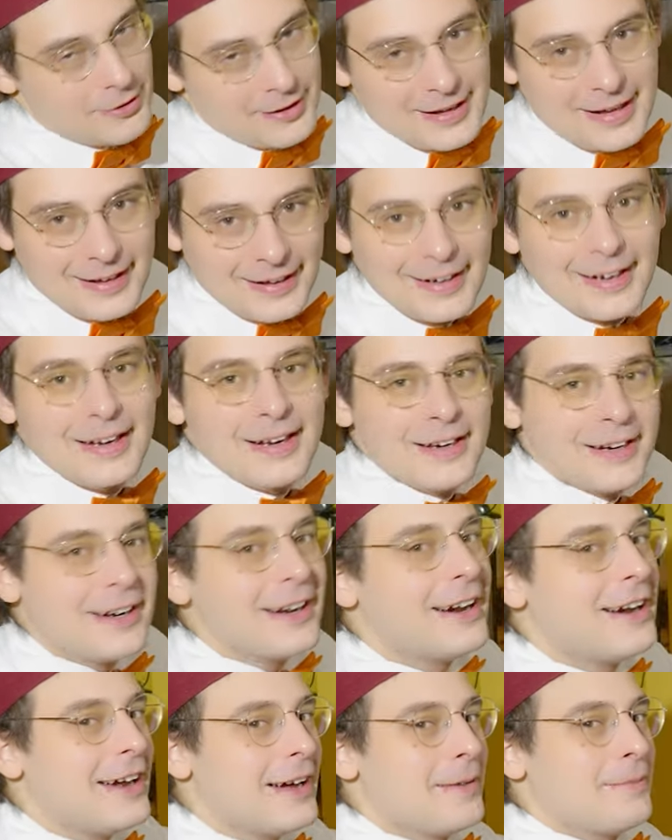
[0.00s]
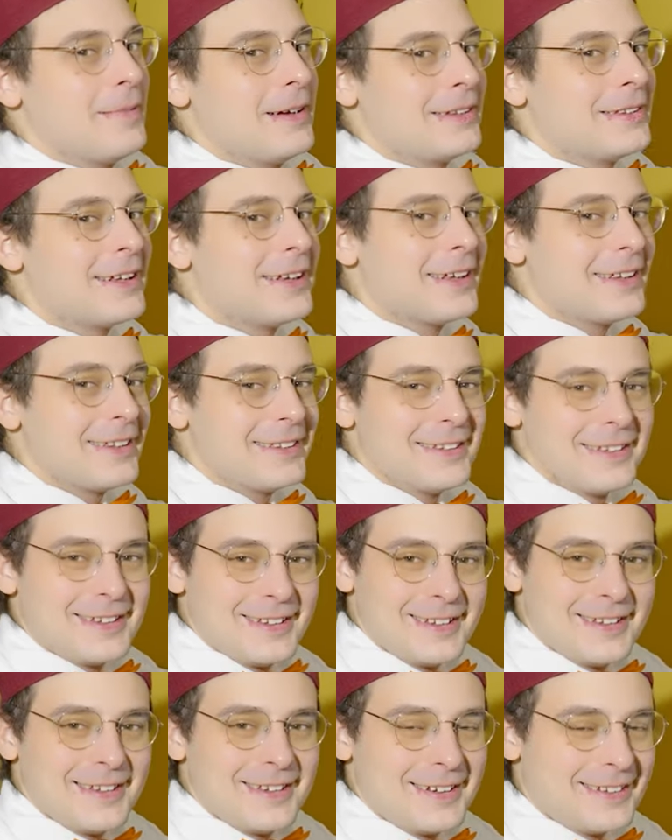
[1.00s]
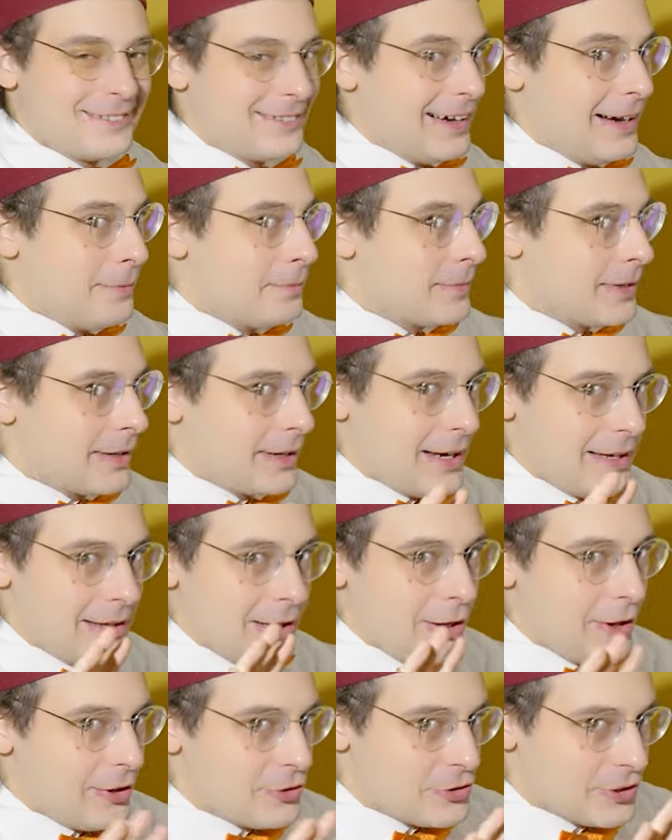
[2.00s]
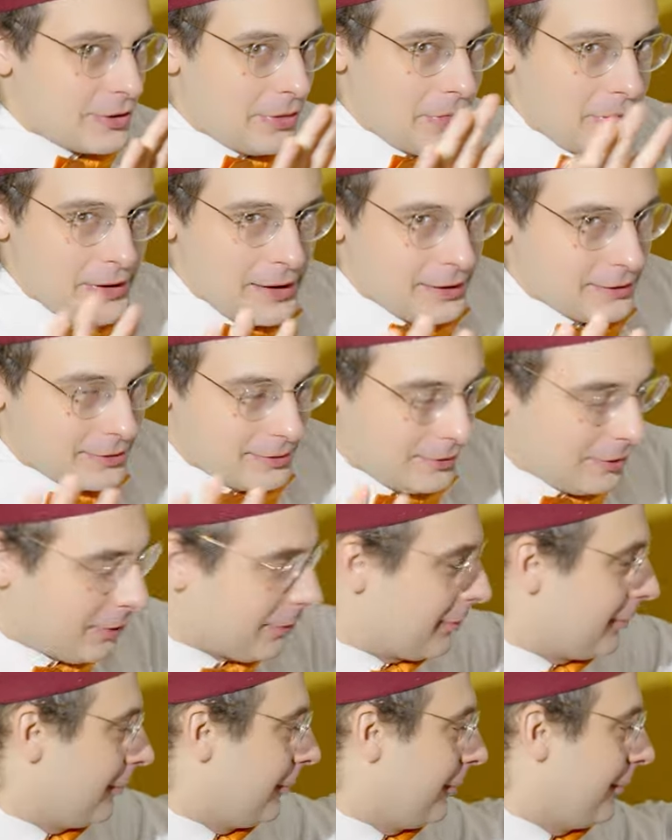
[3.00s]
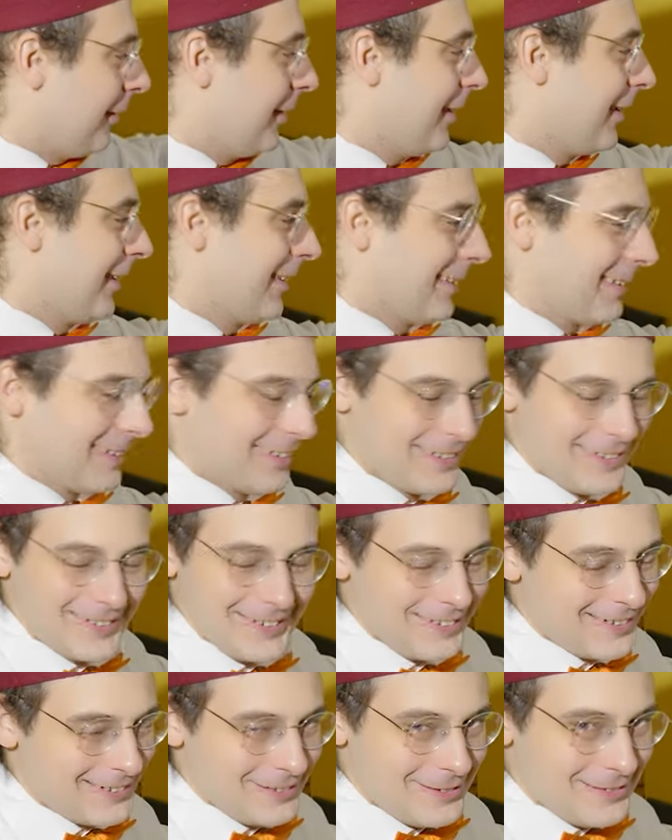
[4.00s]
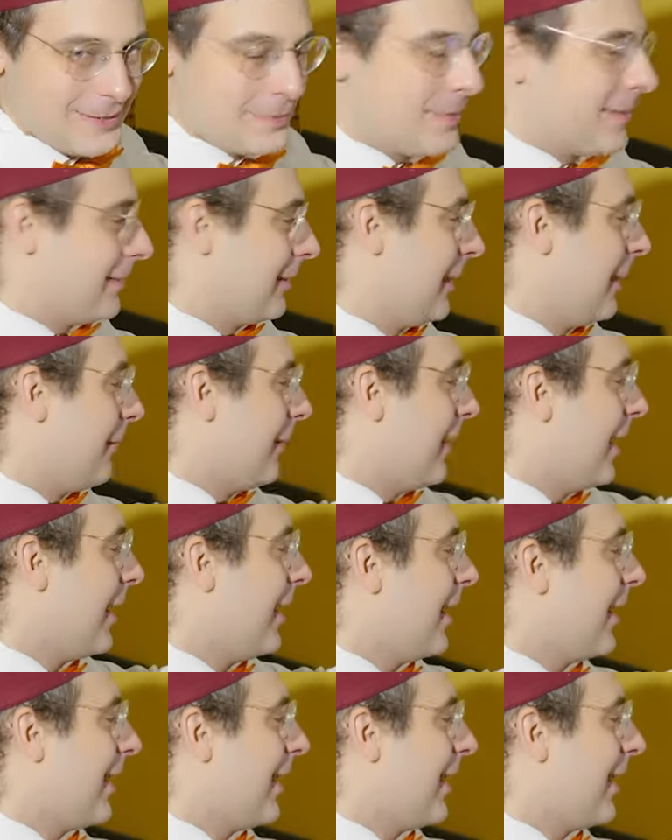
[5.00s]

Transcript: Ok, clear, but the grammar and logic things not so, not the best level.